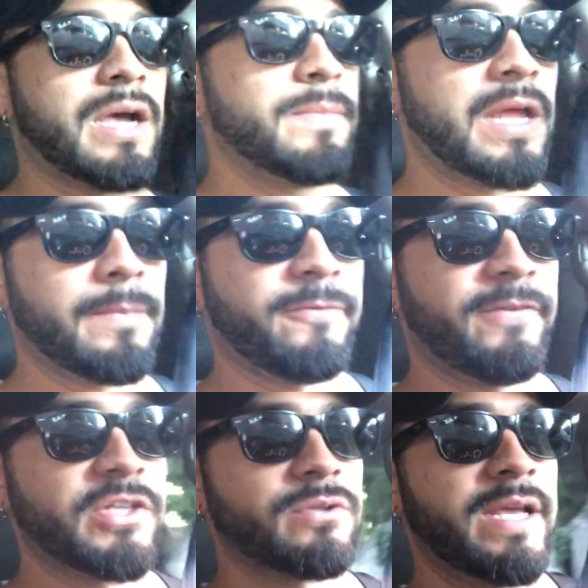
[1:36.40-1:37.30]
I'm not a
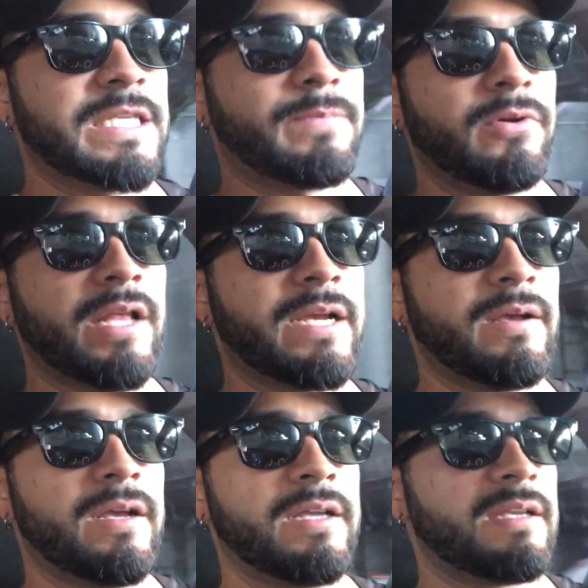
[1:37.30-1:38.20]
professional expert like
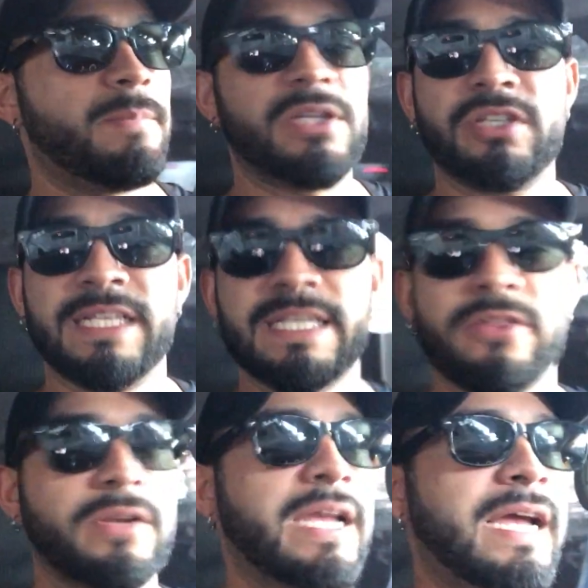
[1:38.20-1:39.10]
a bunch of these
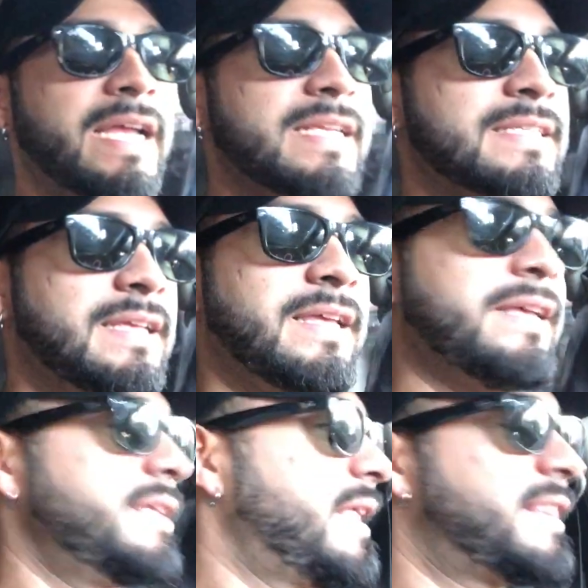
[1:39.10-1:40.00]
other guys.
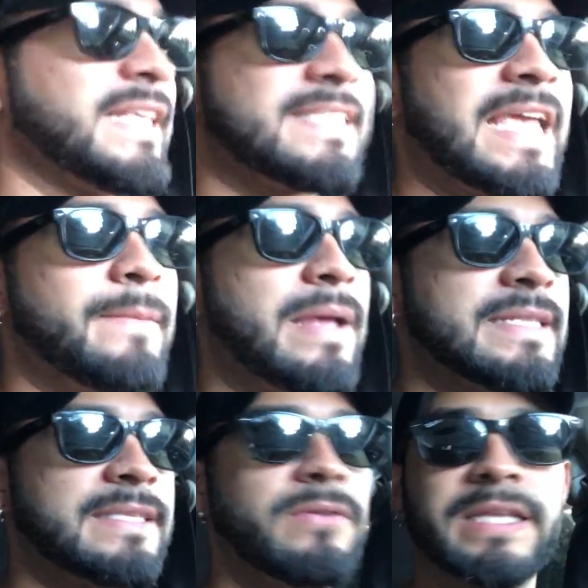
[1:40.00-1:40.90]
I think
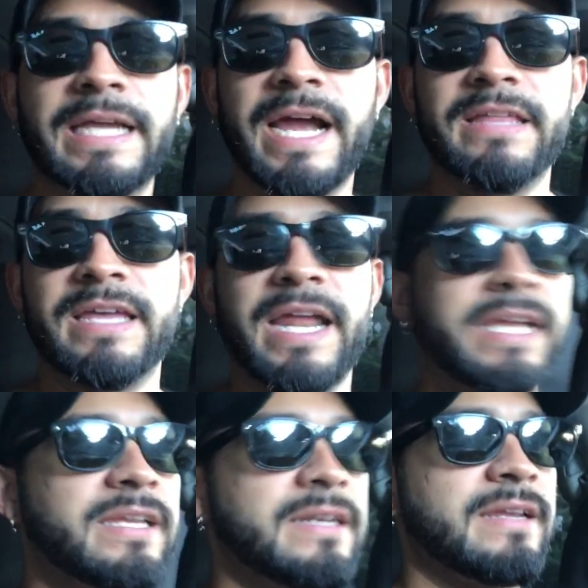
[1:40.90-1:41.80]
Sandman's the only guy that
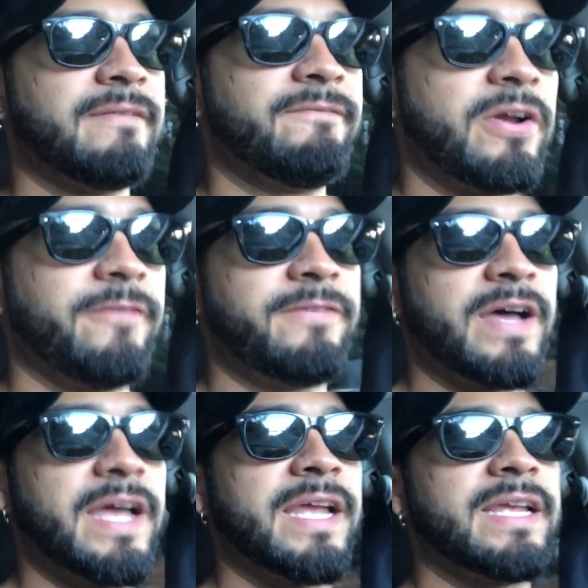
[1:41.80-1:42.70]
I can
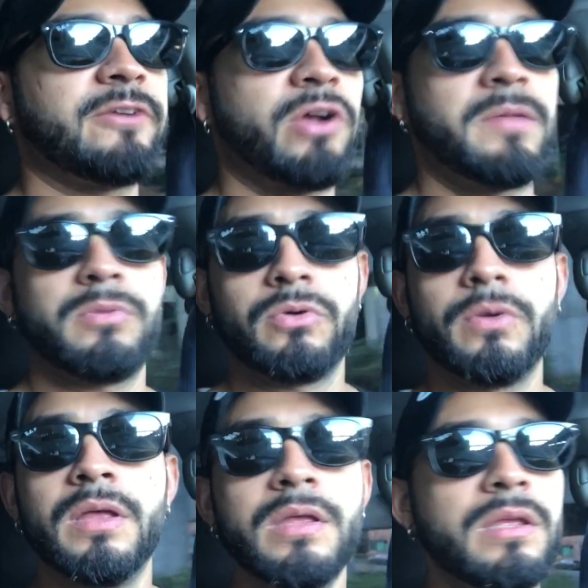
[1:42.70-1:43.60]
verify
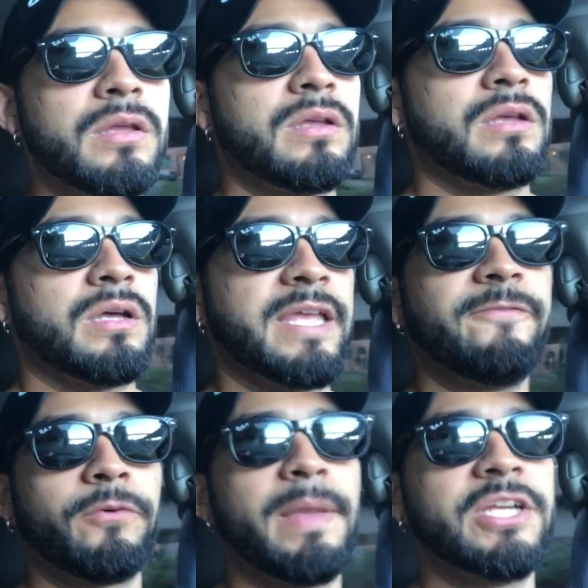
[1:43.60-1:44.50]
credible
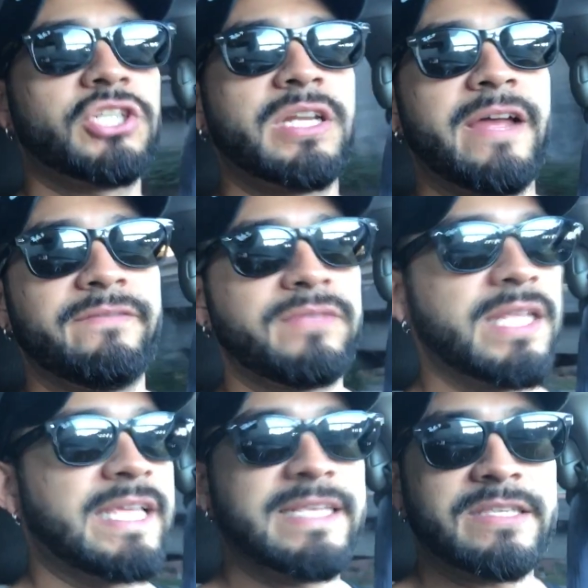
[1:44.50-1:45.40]
information.
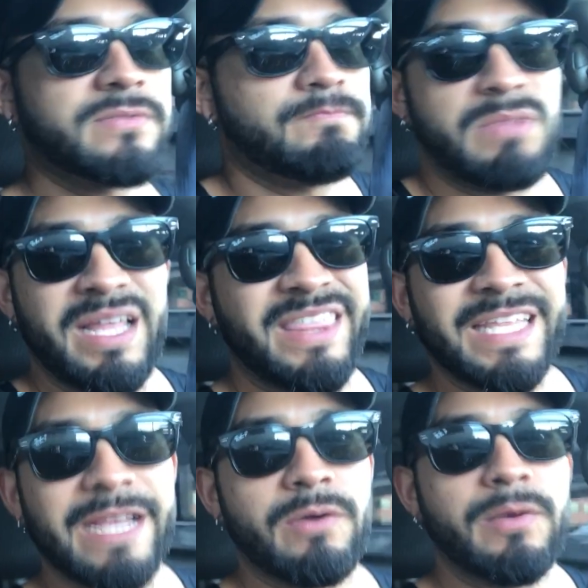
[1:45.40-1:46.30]
He has, I
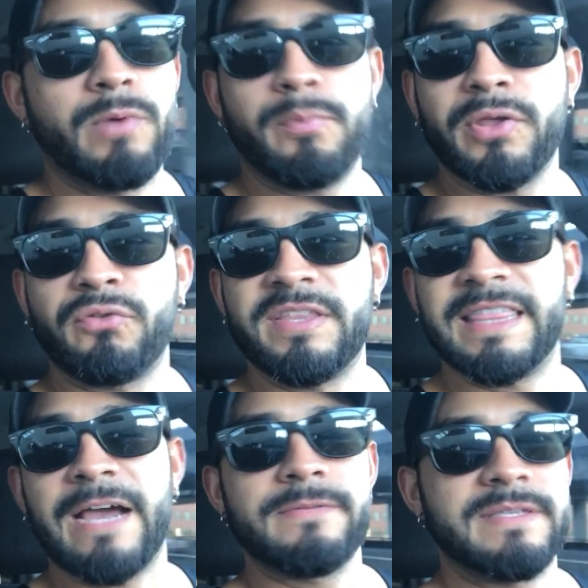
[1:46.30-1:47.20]
think, like 1.3
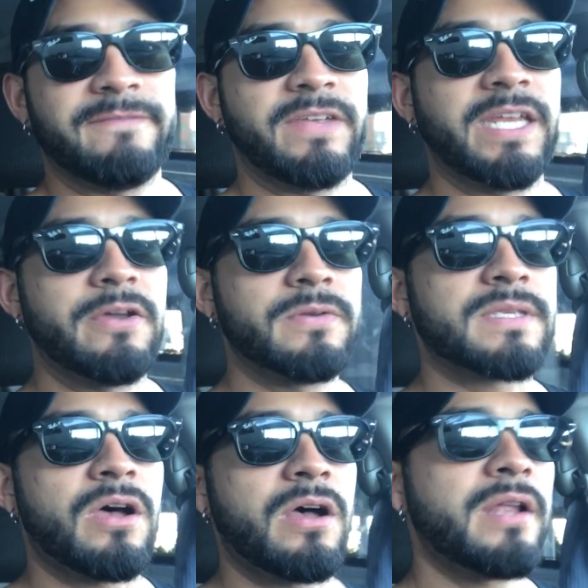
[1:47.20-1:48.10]
thousand
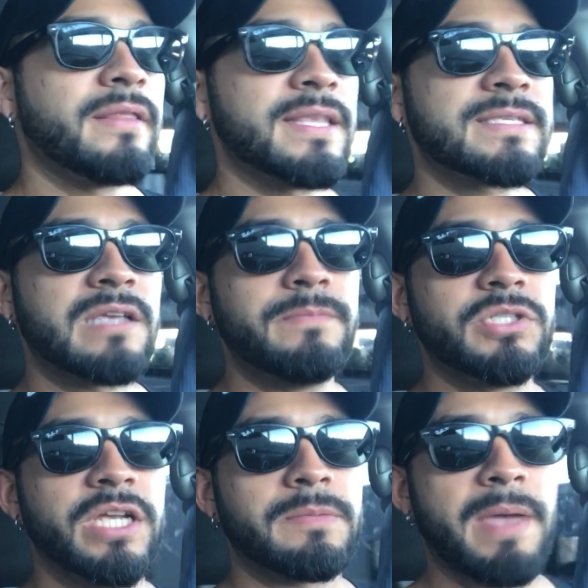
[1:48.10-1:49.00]
videos on the
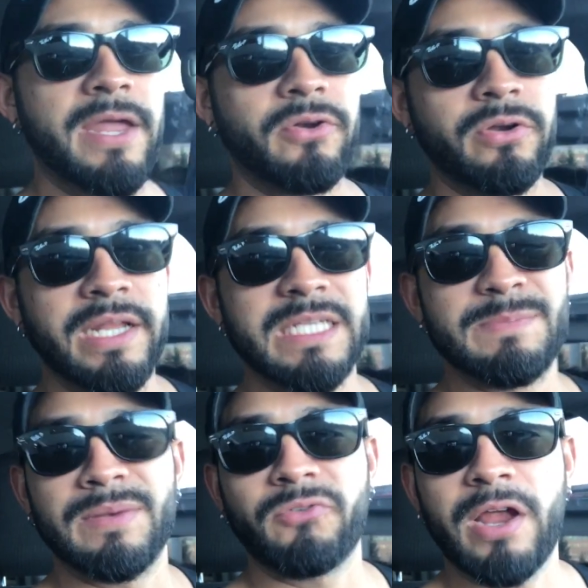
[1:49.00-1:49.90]
subject matter, and he's
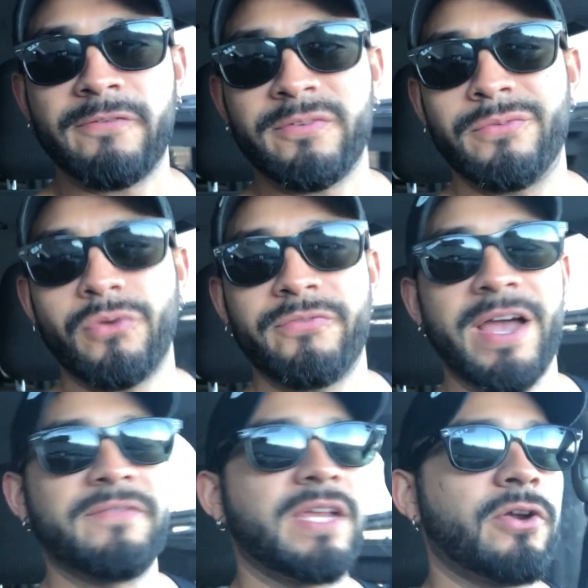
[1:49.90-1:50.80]
been around for 4 or
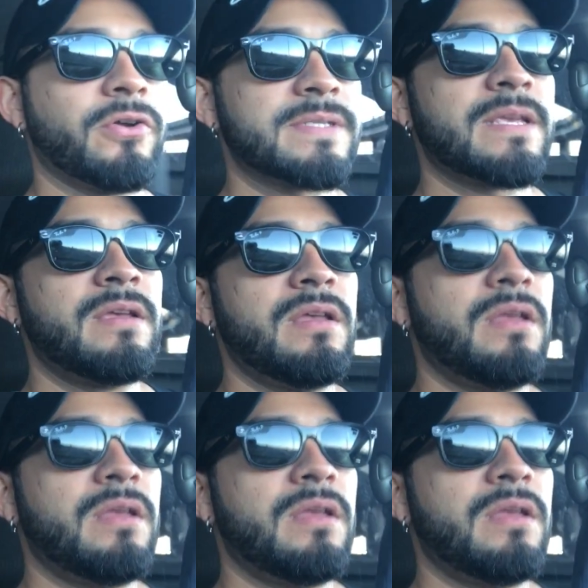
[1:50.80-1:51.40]
5 years.